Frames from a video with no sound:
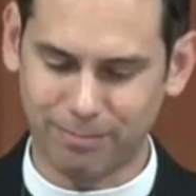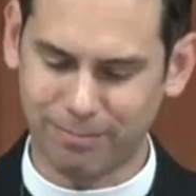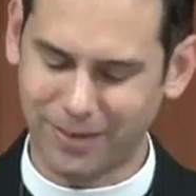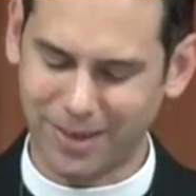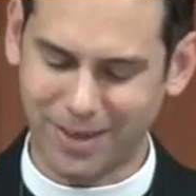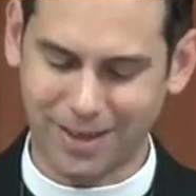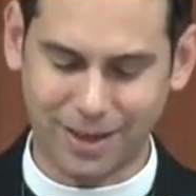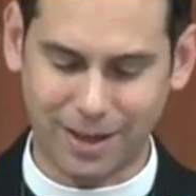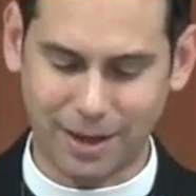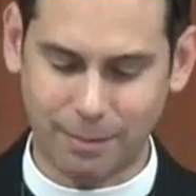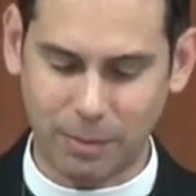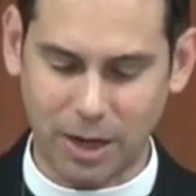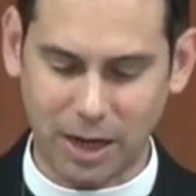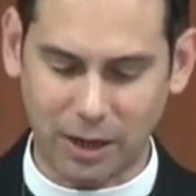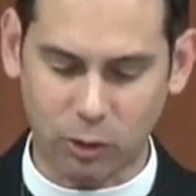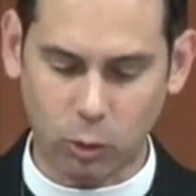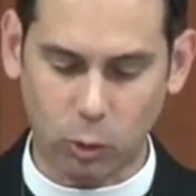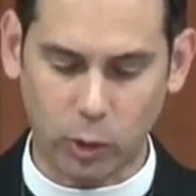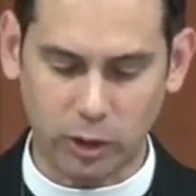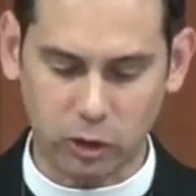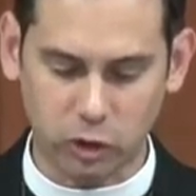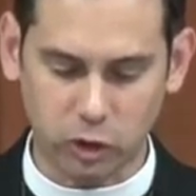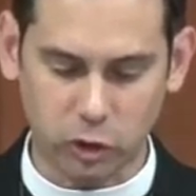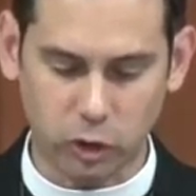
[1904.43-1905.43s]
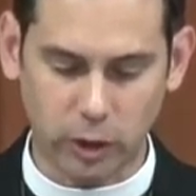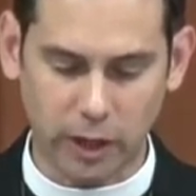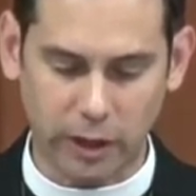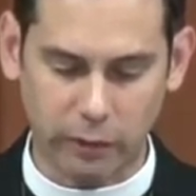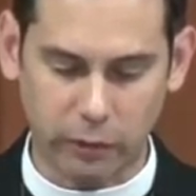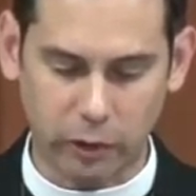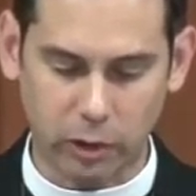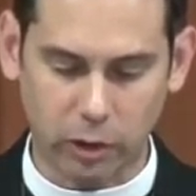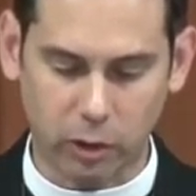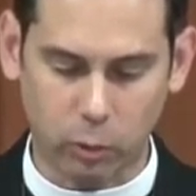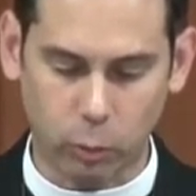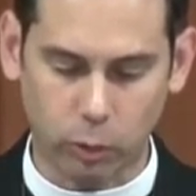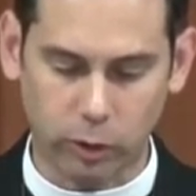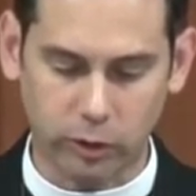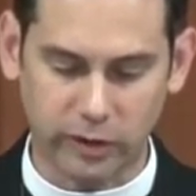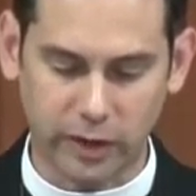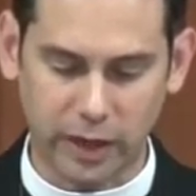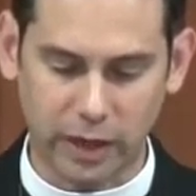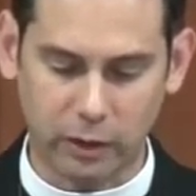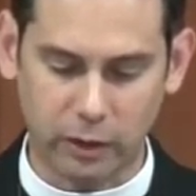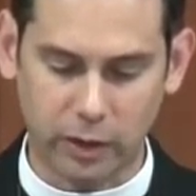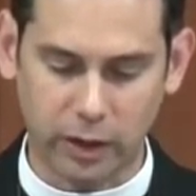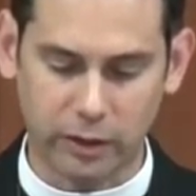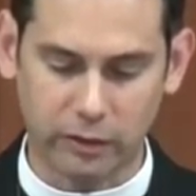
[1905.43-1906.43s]
Uh, I'm not quite sure how that all worked
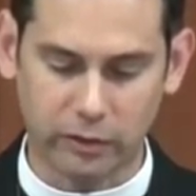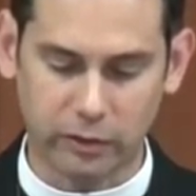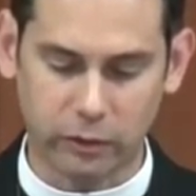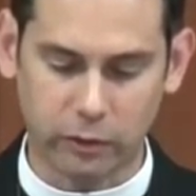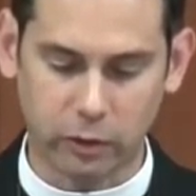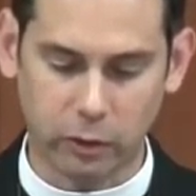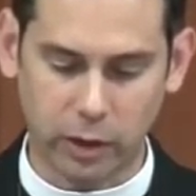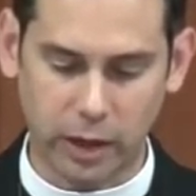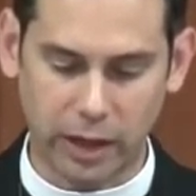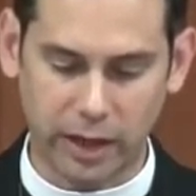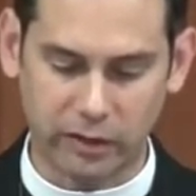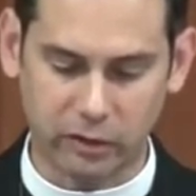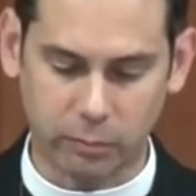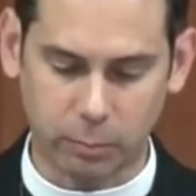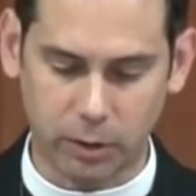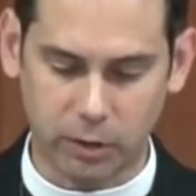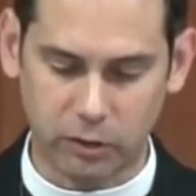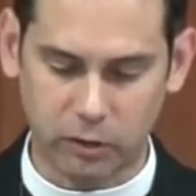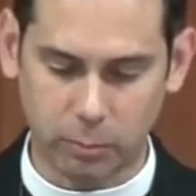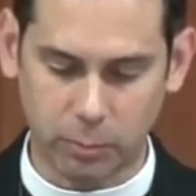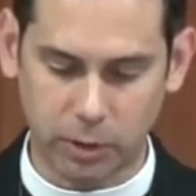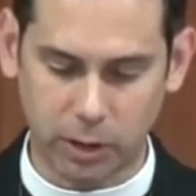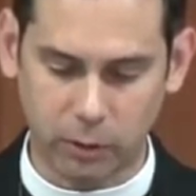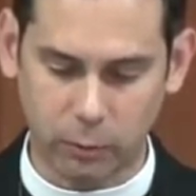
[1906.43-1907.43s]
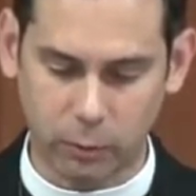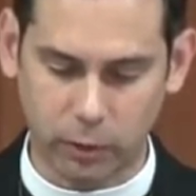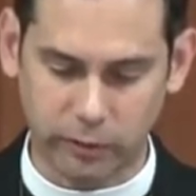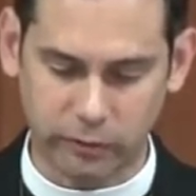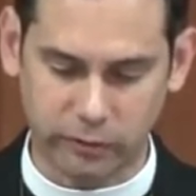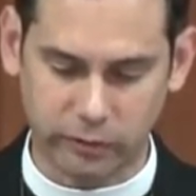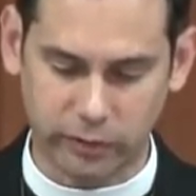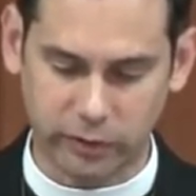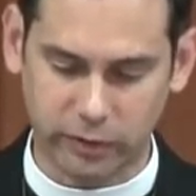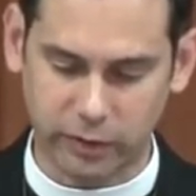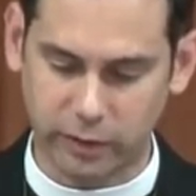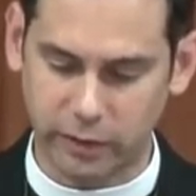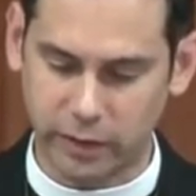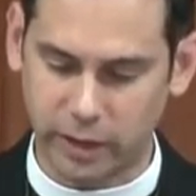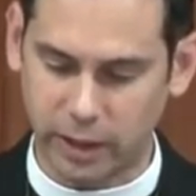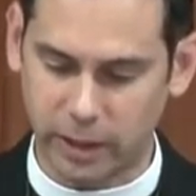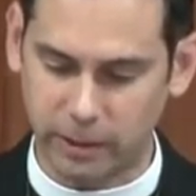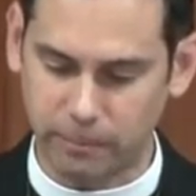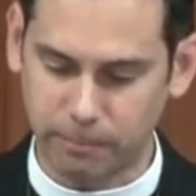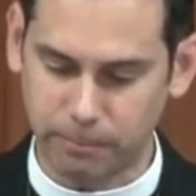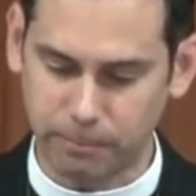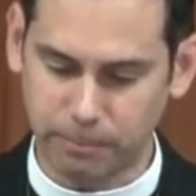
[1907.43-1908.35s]
out yet, so don't ask me too many questions on that.